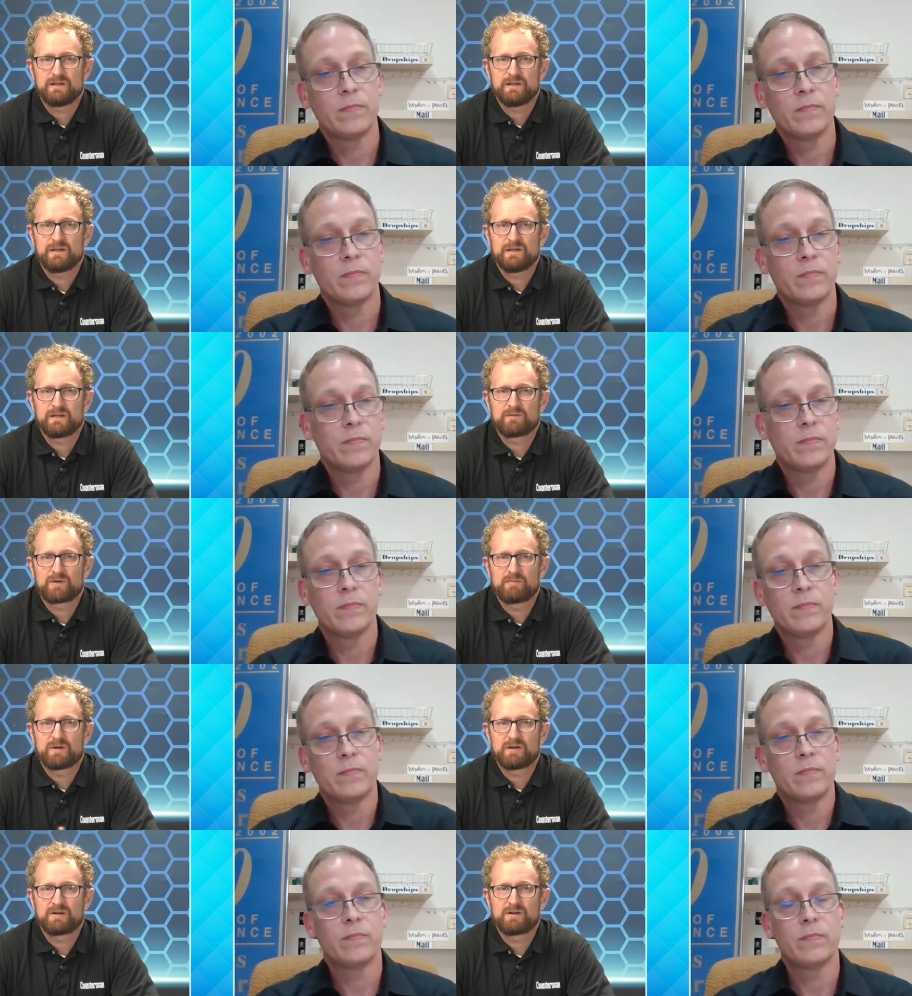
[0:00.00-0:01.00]
Speaker 1: And if
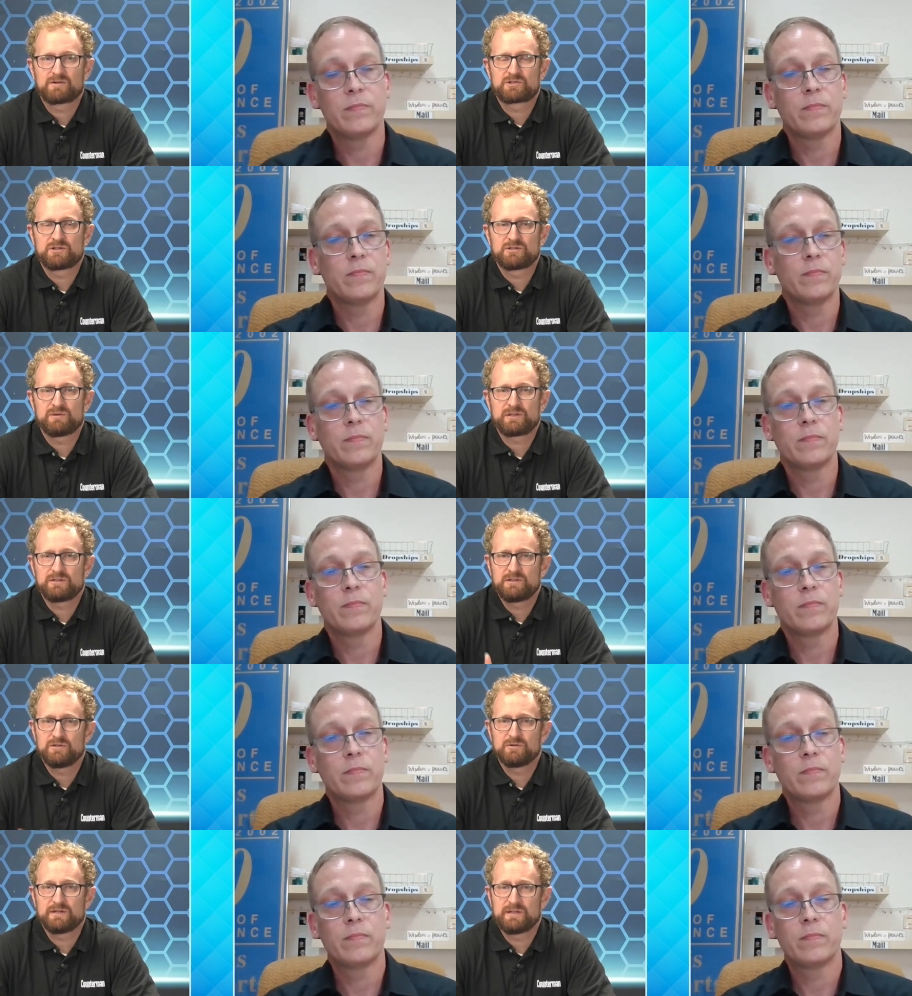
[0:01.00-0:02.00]
I'm understood
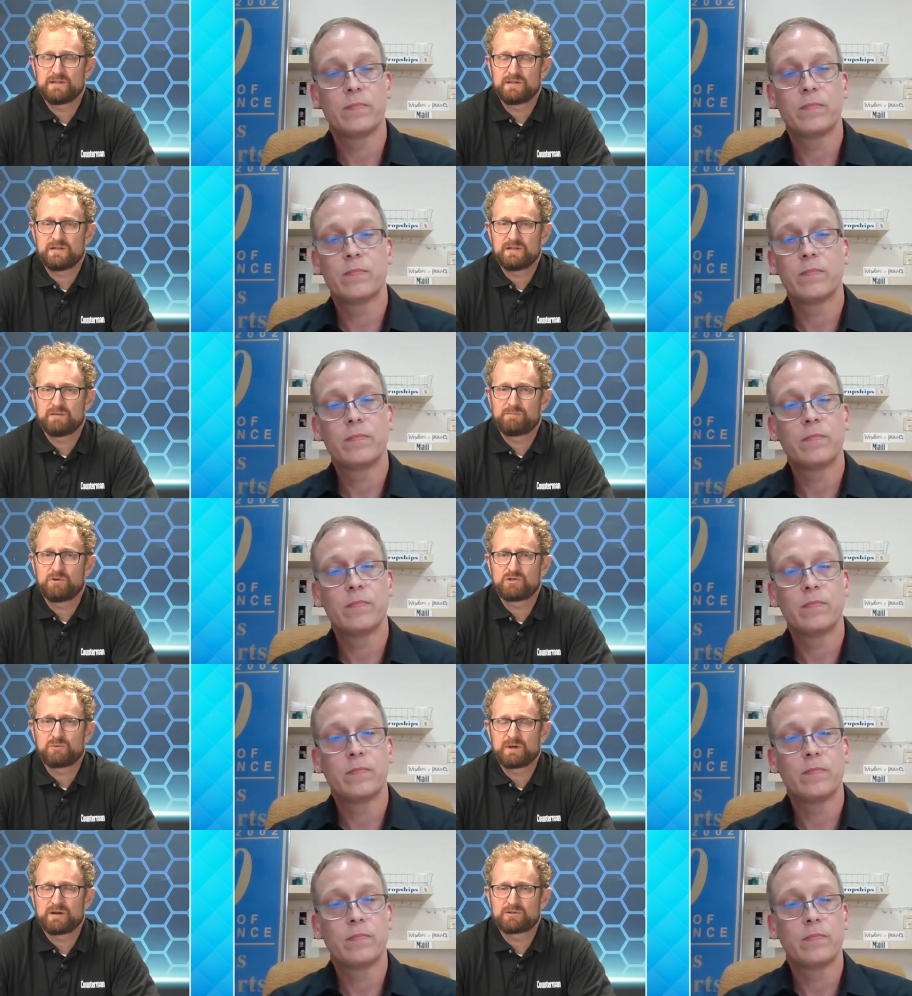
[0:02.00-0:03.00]
correctly, you're in the uh,
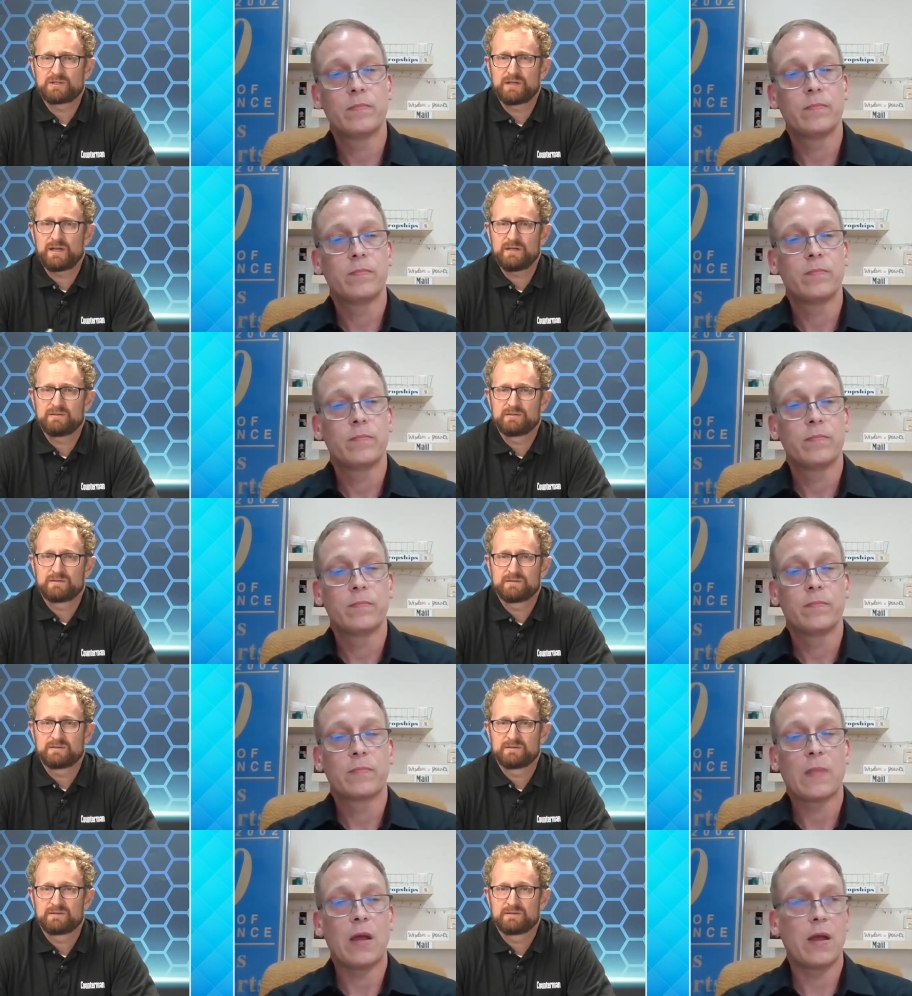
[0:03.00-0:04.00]
POJA Warehouse today?
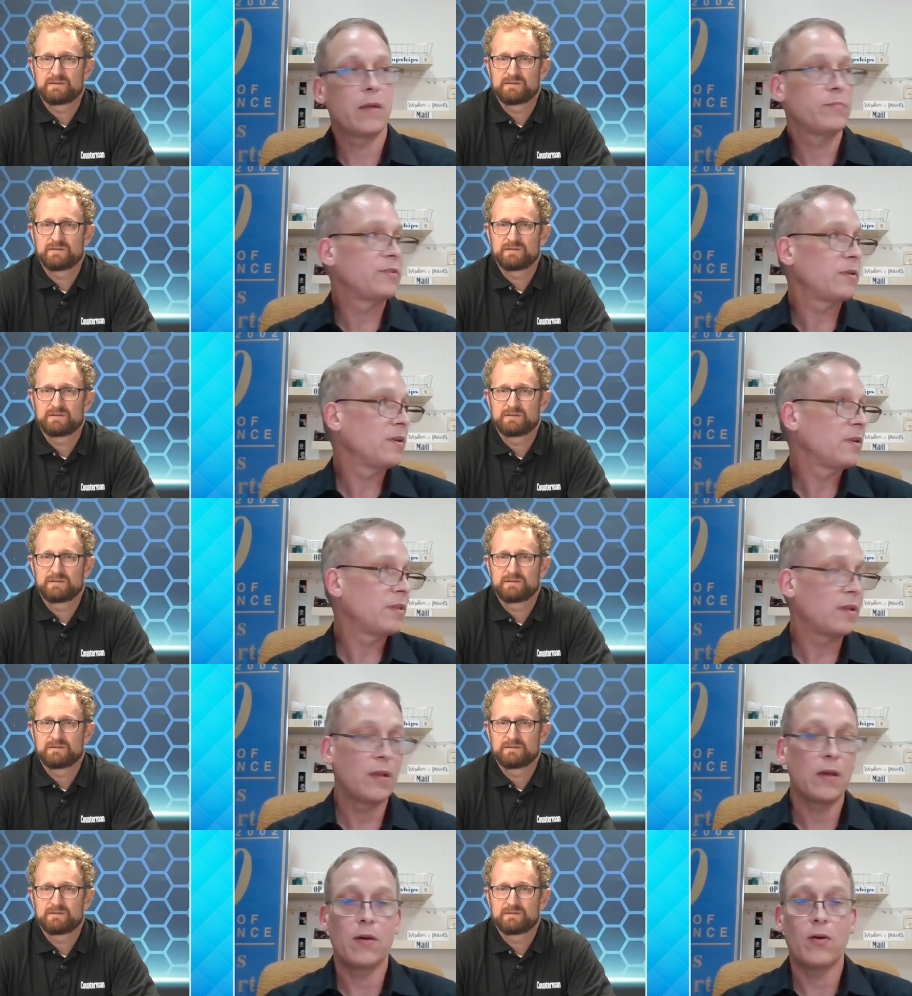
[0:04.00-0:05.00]
Speaker 2: I am sitting
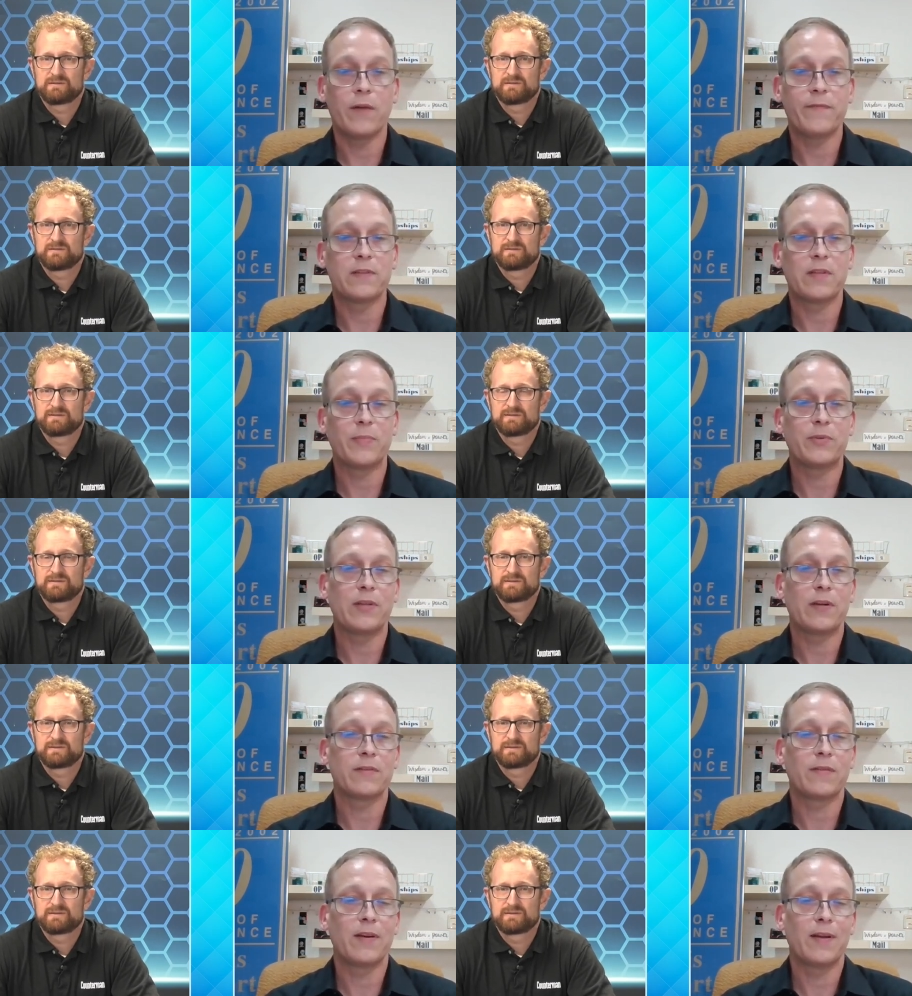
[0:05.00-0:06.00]
in the uh, office
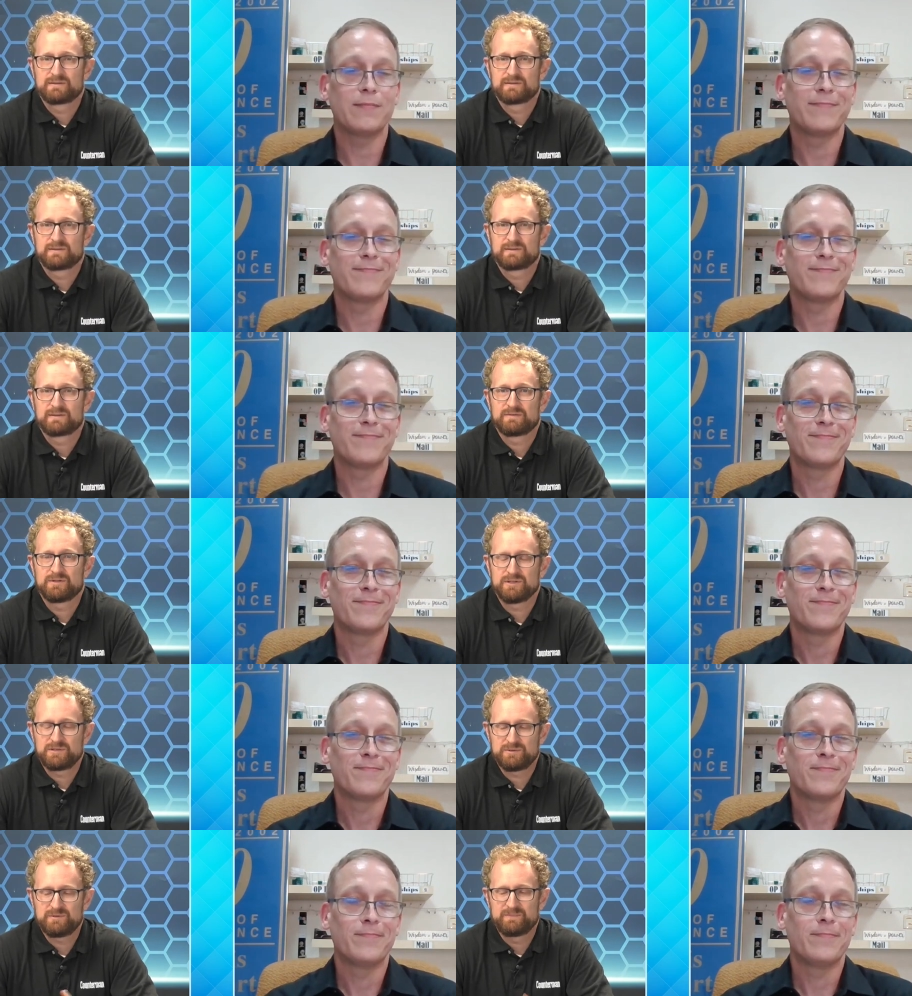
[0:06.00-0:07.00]
upstairs right now.
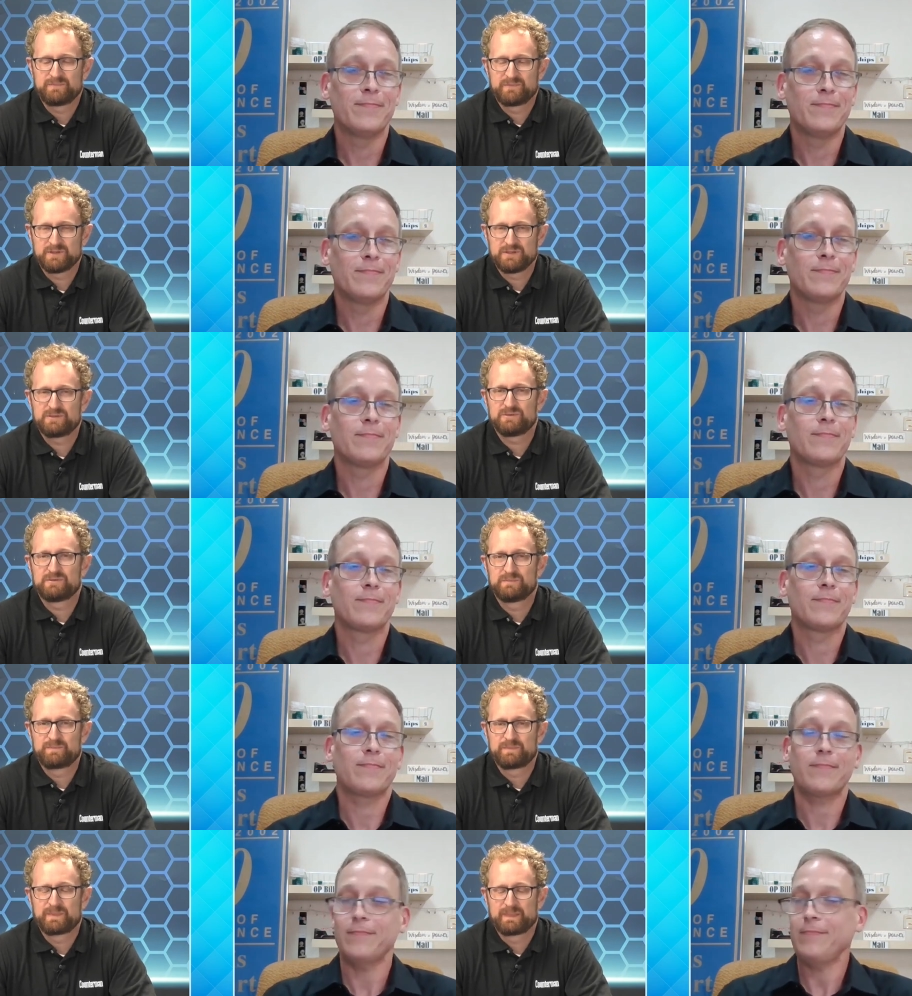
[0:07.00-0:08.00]
Very cool, very
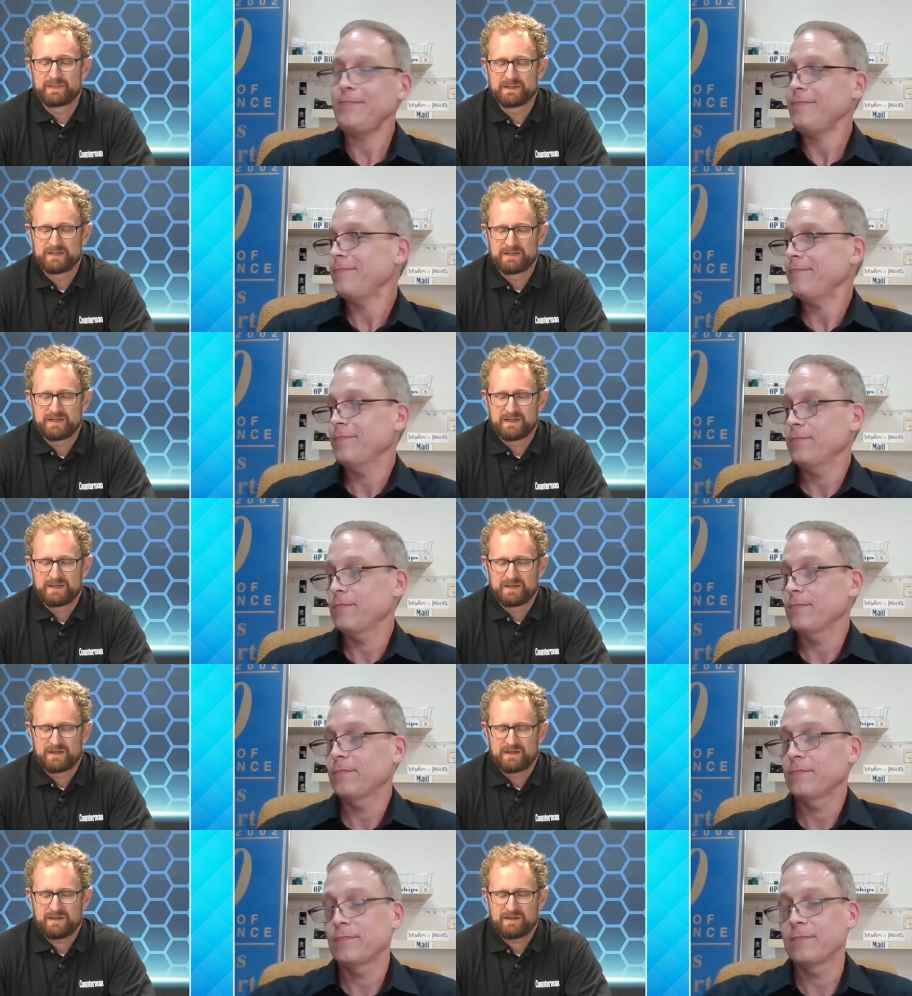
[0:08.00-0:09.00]
cool.
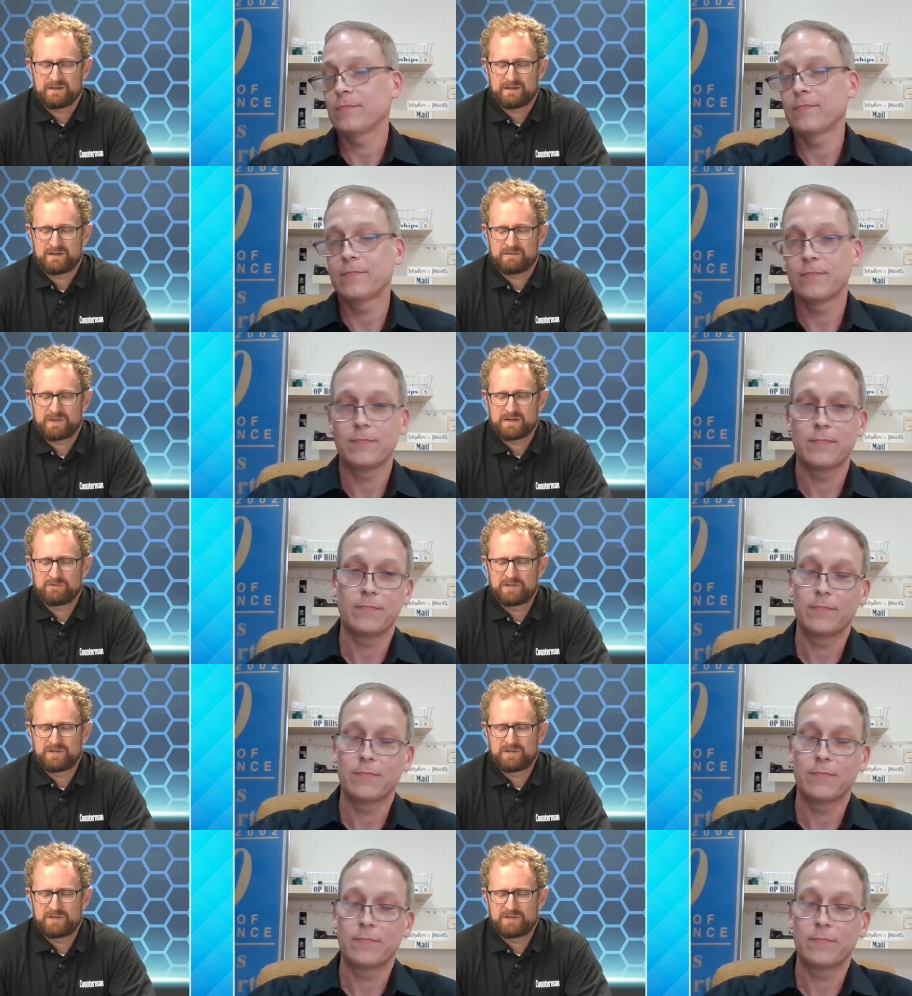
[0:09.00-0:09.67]
Speaker 1: Um, I know